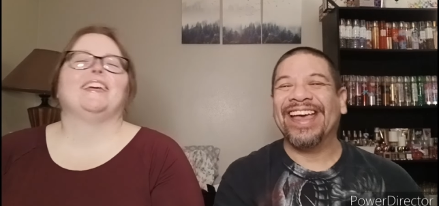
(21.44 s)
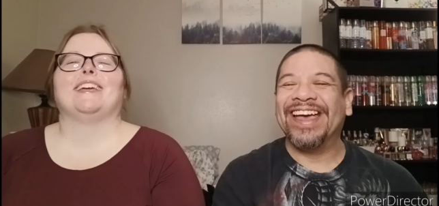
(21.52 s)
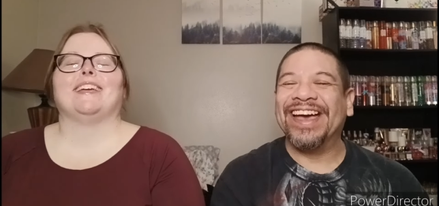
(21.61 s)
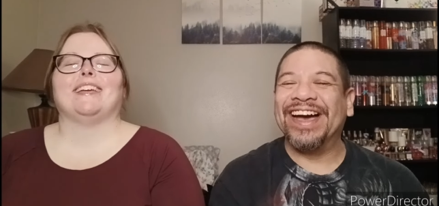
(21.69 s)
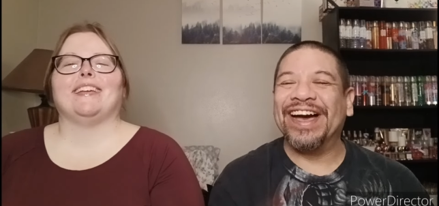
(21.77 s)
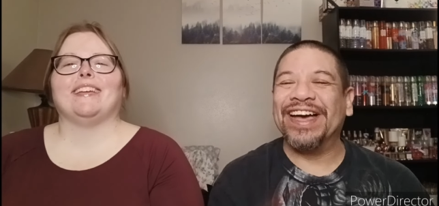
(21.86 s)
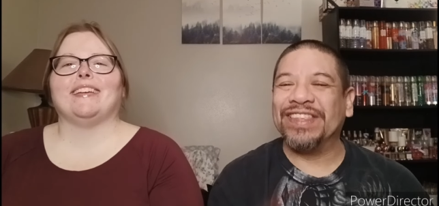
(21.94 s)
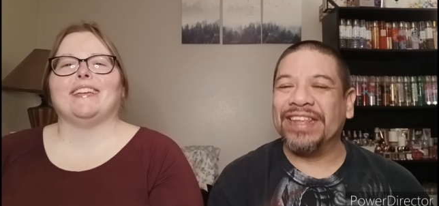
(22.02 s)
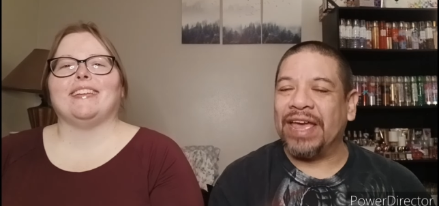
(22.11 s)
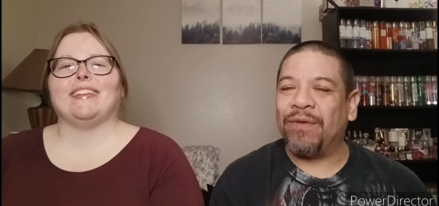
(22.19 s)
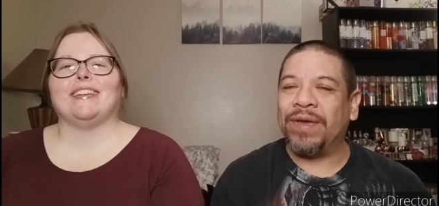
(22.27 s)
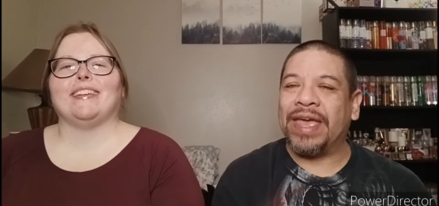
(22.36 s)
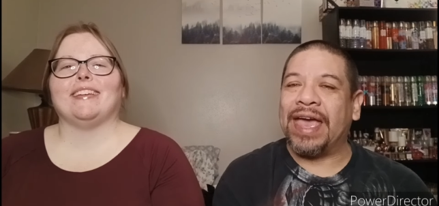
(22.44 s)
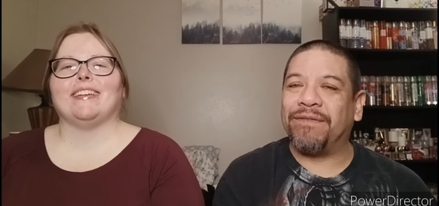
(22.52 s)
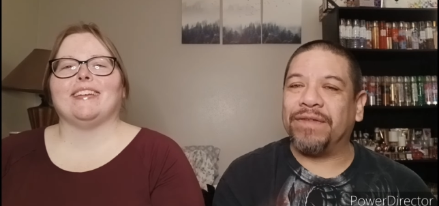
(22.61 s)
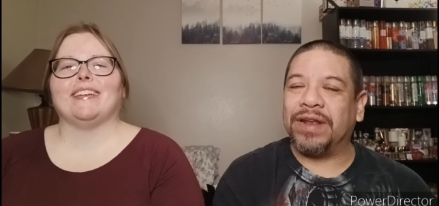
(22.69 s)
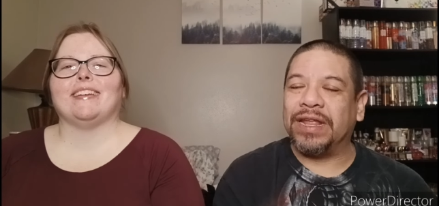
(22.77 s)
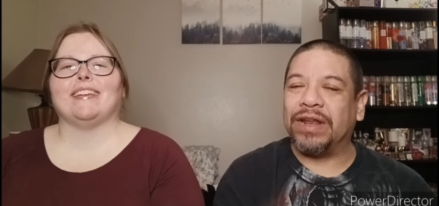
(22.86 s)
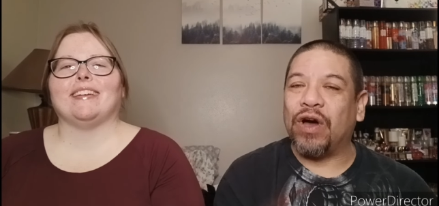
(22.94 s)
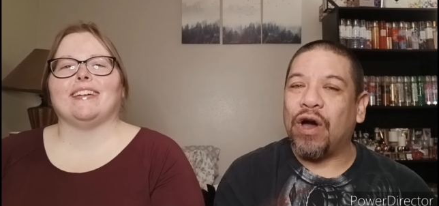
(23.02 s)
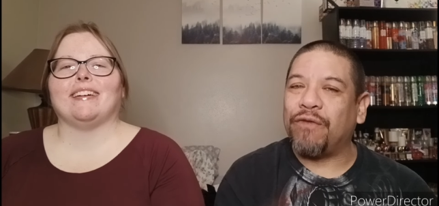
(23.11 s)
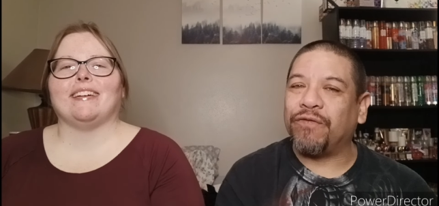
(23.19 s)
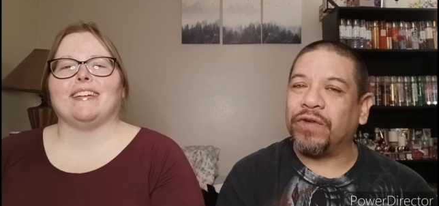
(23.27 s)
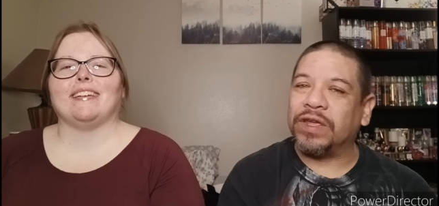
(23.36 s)
Speaker 1: uh, today we have a little
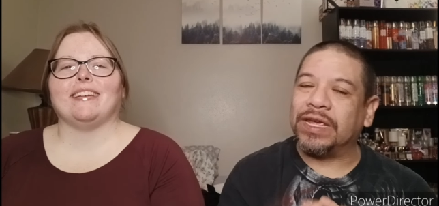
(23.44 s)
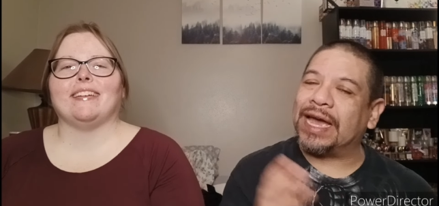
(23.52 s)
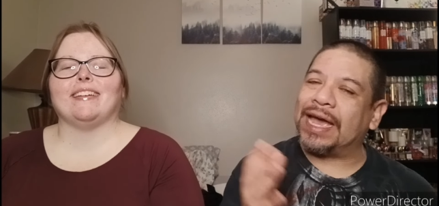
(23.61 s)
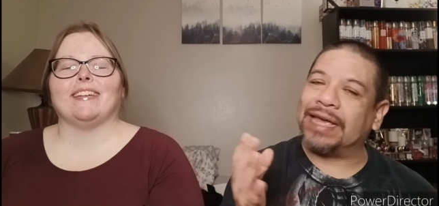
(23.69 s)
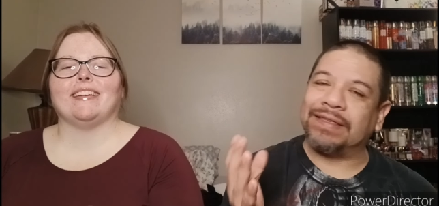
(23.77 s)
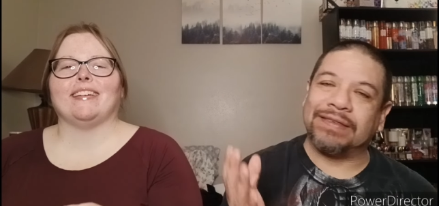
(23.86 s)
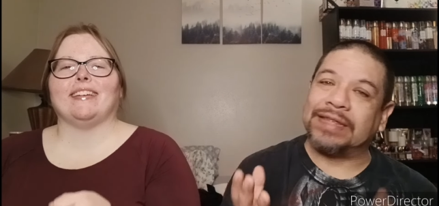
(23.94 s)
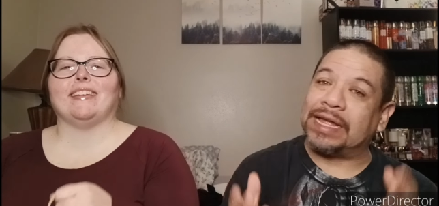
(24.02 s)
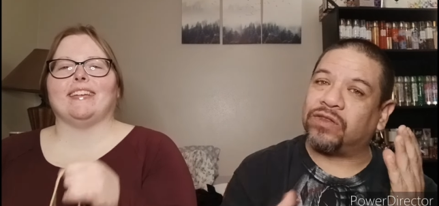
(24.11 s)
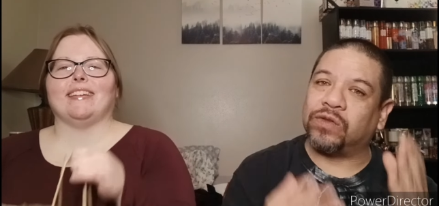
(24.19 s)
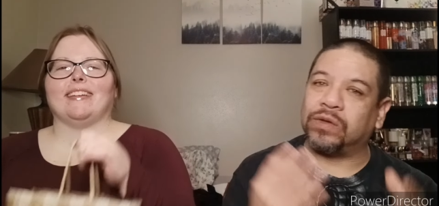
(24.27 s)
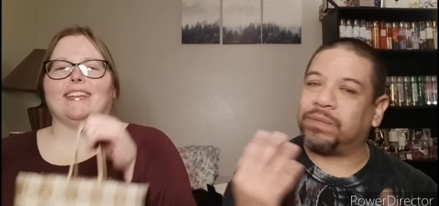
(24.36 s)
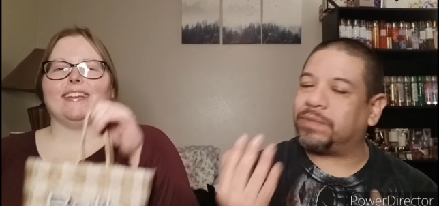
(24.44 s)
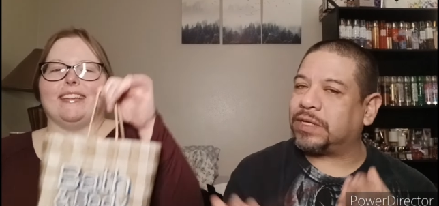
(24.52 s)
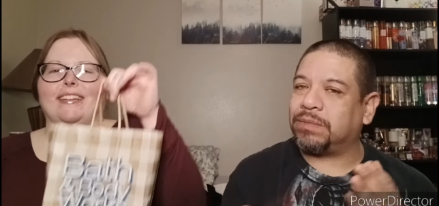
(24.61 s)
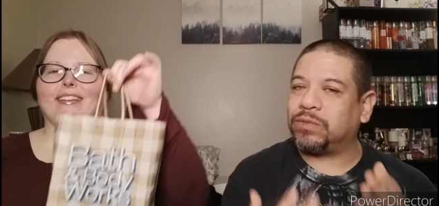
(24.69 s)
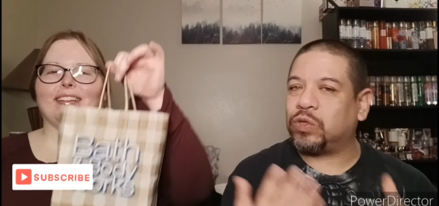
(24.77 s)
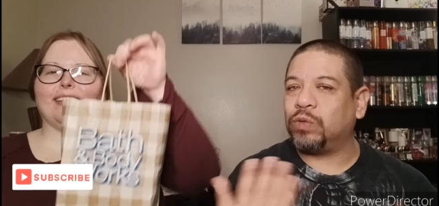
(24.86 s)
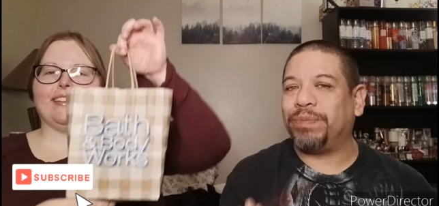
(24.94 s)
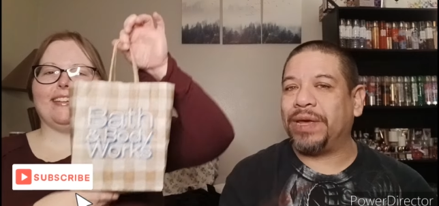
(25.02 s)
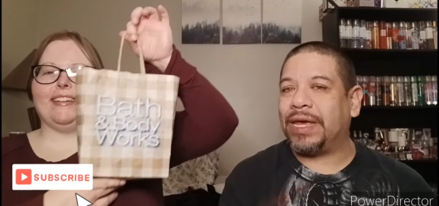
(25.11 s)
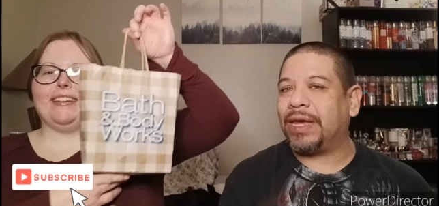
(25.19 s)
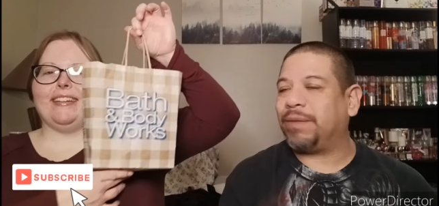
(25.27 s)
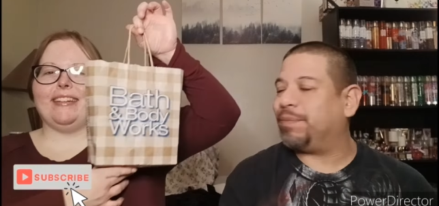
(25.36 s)
haul for you guys. It's not too, something too
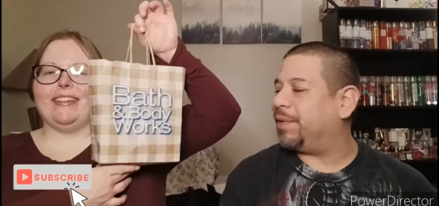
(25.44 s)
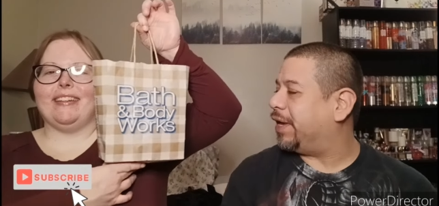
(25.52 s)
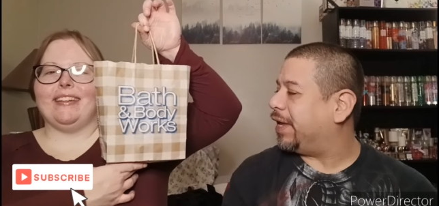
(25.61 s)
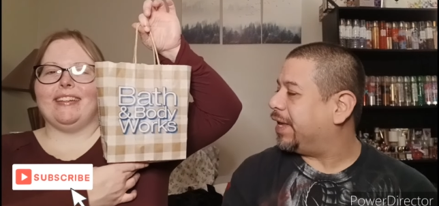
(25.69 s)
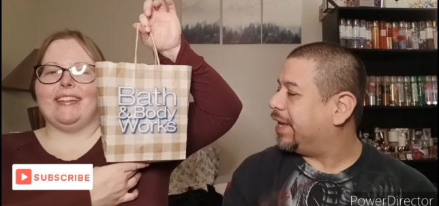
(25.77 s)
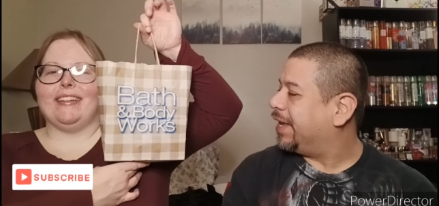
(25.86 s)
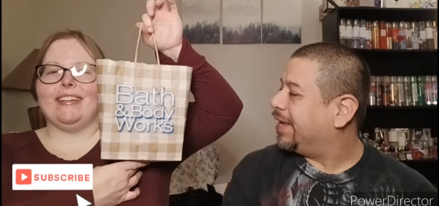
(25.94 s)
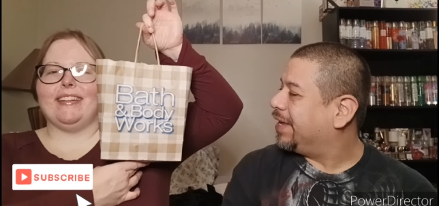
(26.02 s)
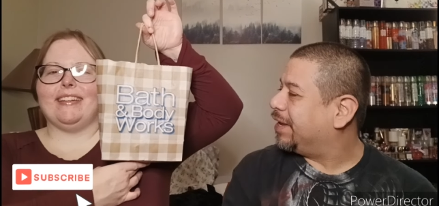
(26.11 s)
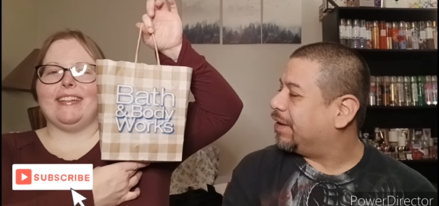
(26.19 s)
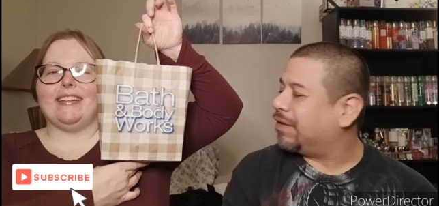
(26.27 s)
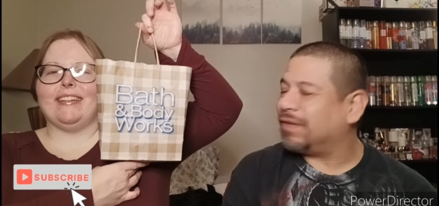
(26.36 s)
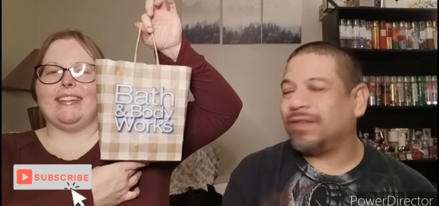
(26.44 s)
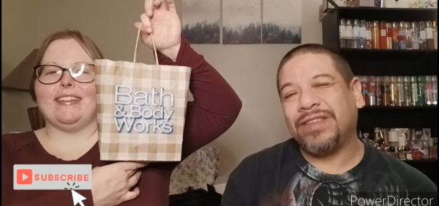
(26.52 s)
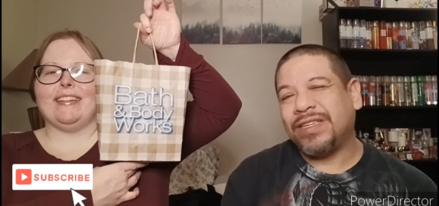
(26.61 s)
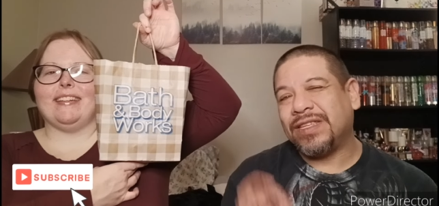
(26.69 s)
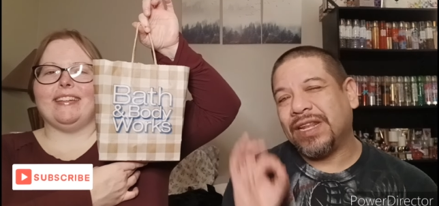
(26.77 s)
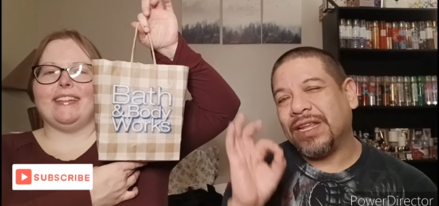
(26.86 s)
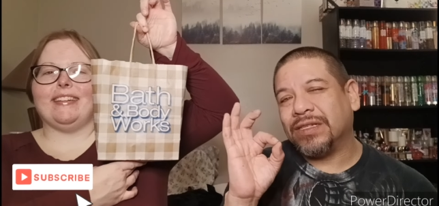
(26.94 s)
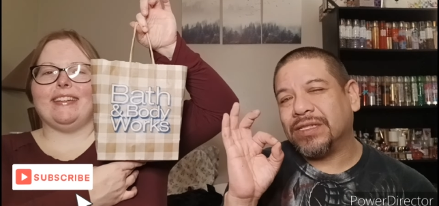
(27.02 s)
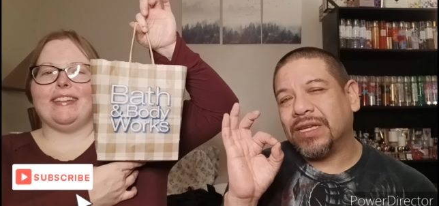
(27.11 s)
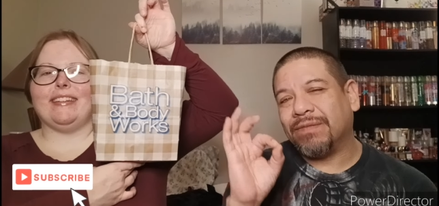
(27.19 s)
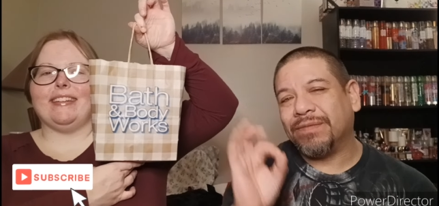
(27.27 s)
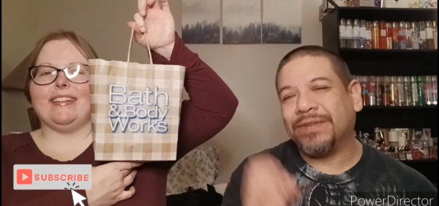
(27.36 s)
big, but, you know, just a little
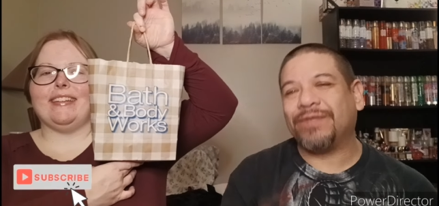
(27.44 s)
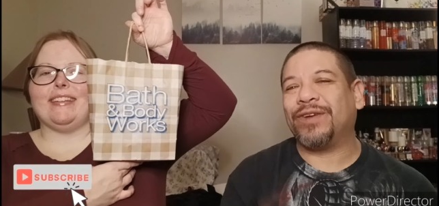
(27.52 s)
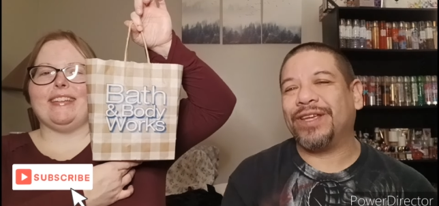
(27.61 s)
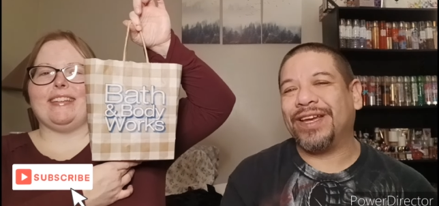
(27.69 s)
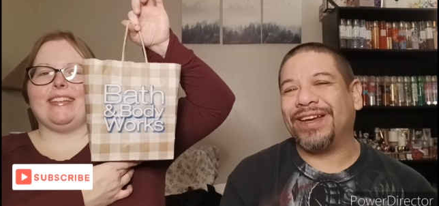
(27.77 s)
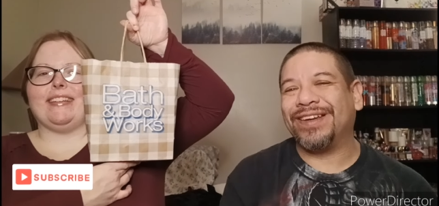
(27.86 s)
something for you.